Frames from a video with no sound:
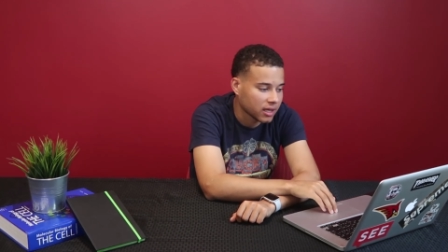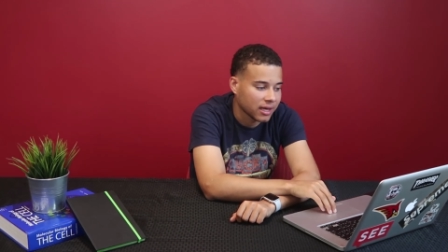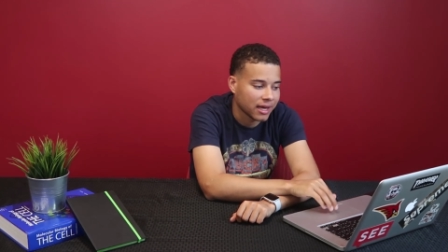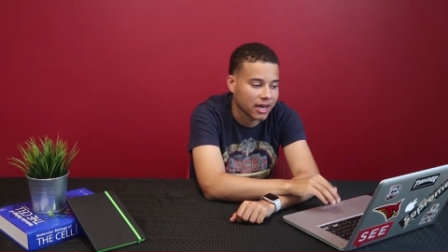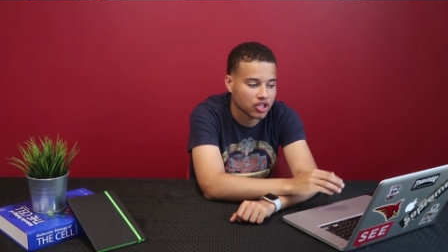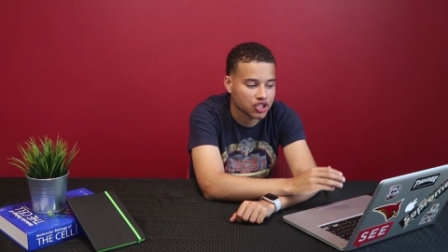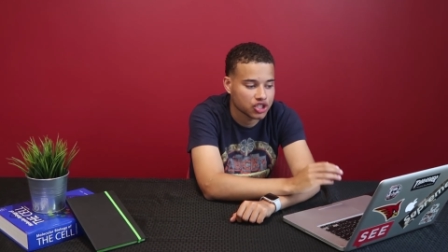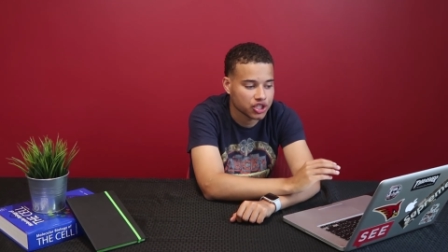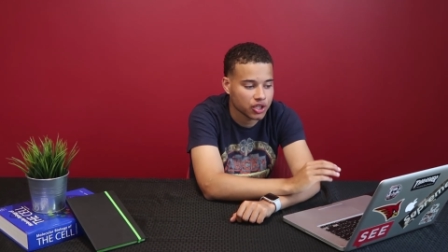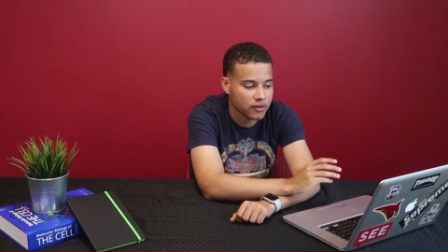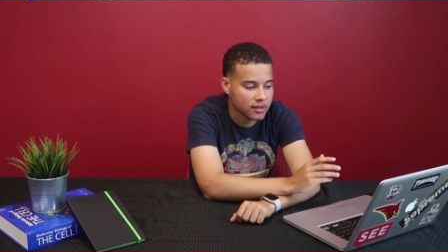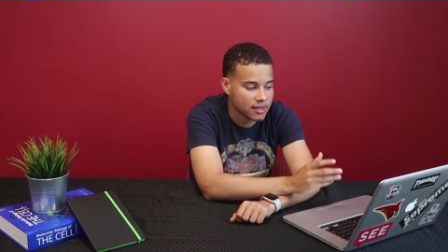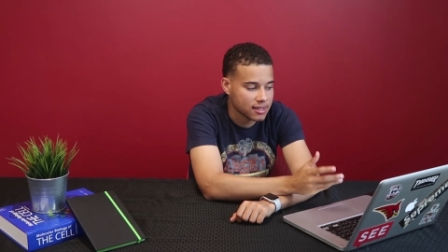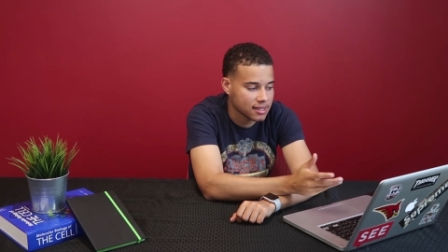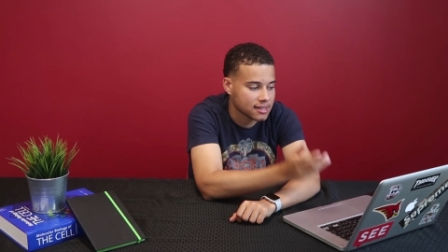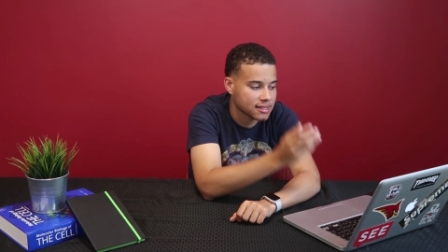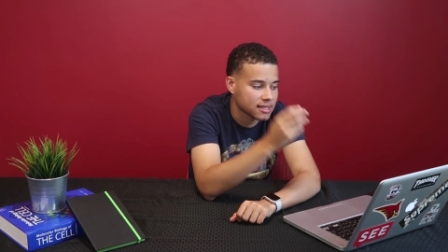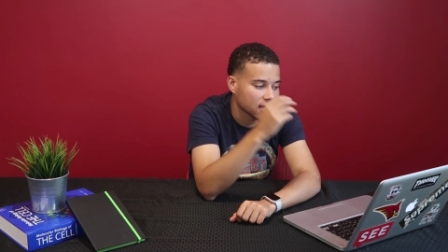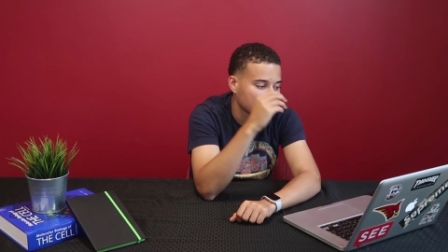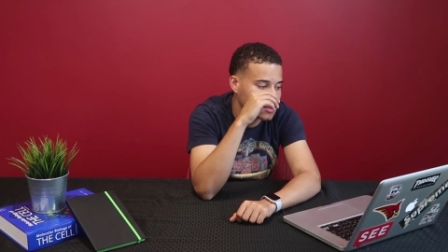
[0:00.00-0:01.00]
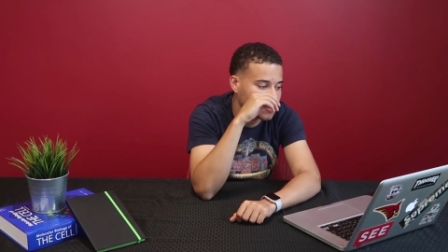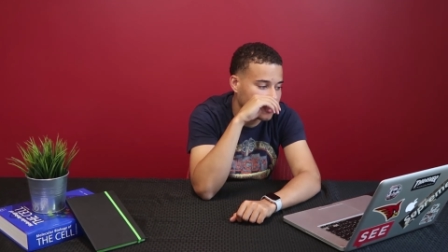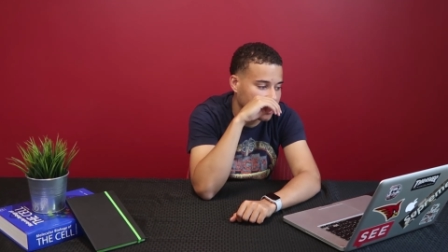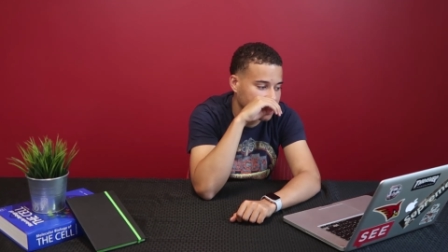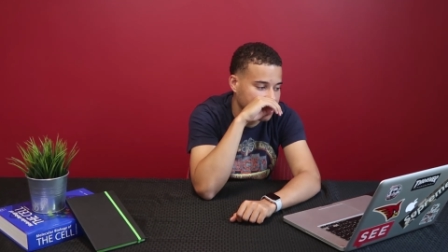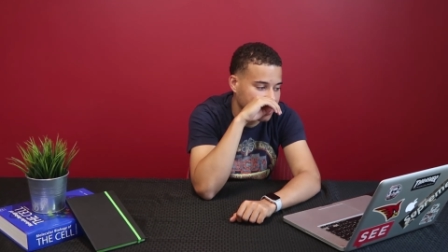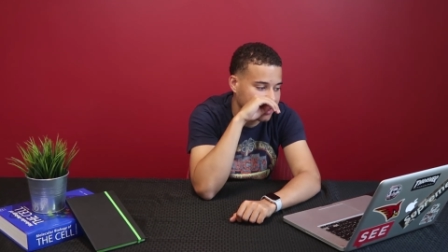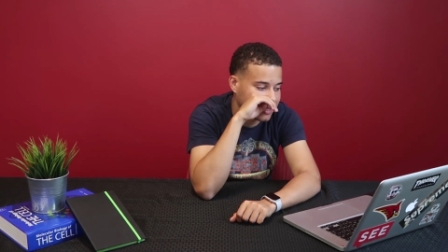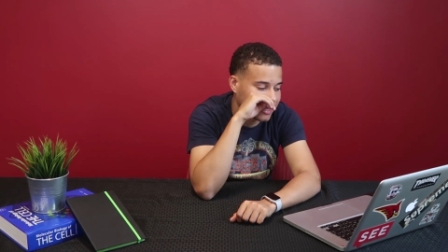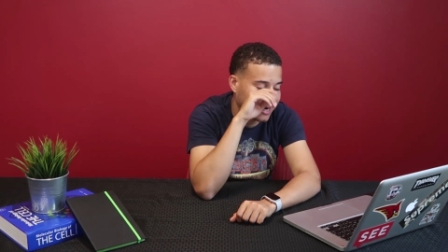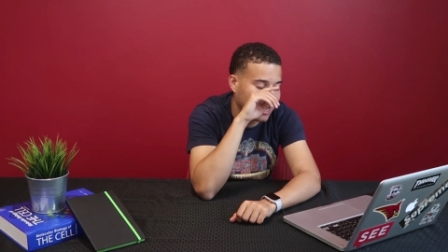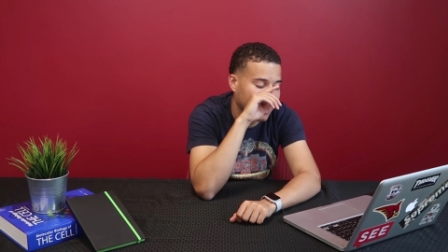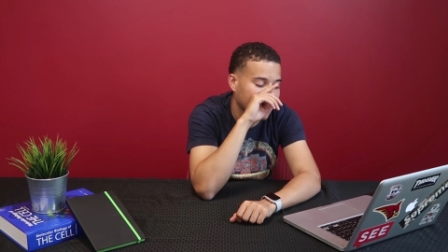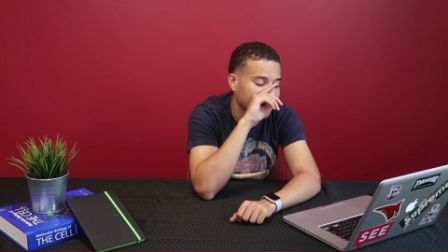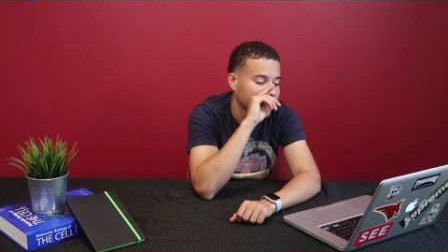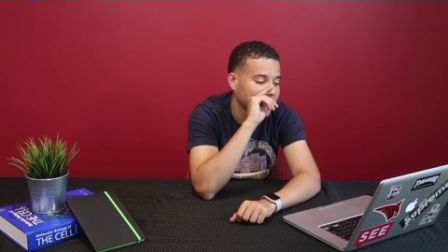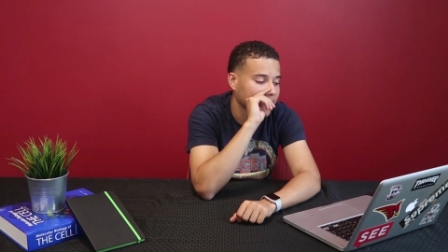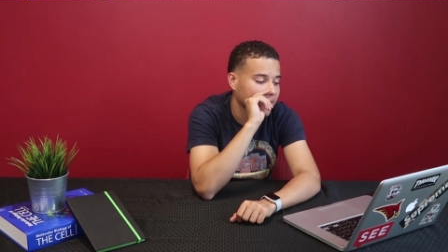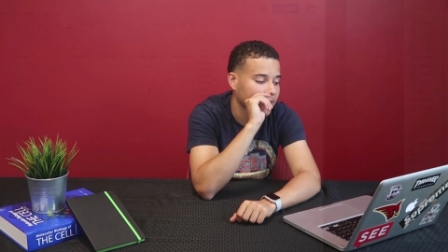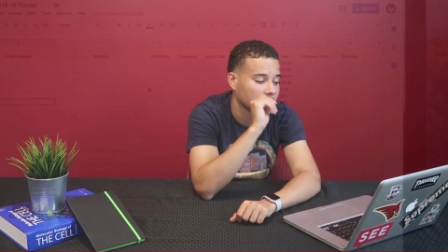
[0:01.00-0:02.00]
And I'll show you this Excel spreadsheet that I
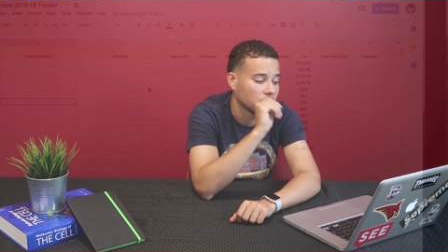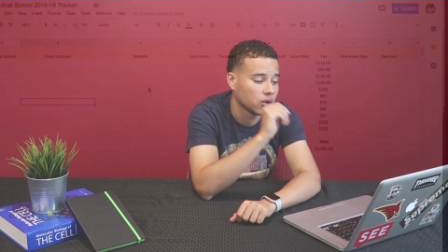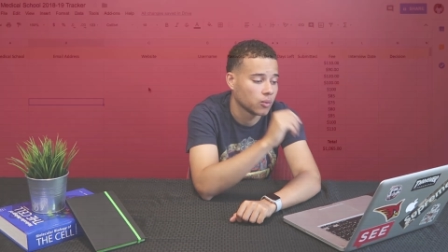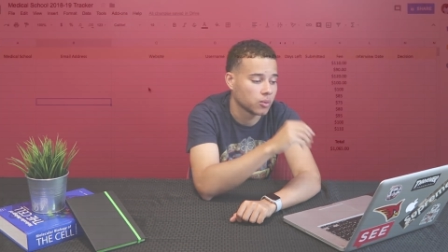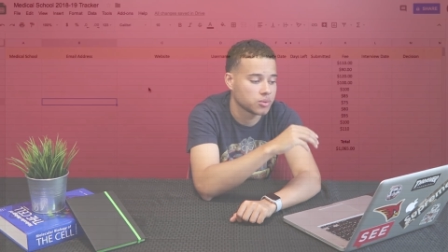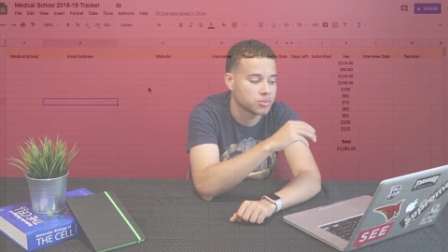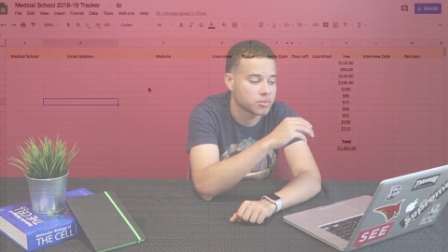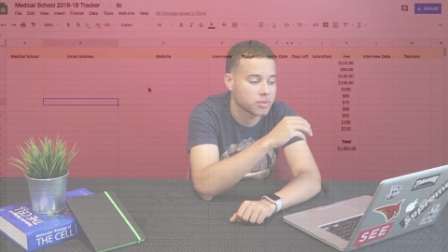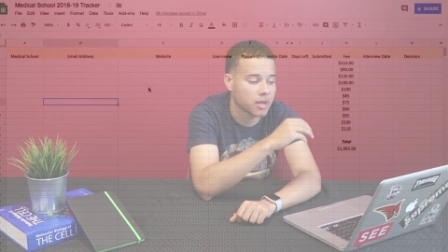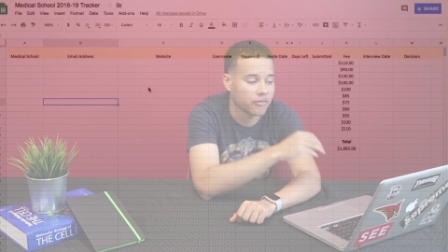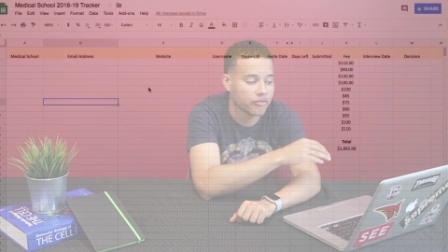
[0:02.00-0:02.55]
made, which was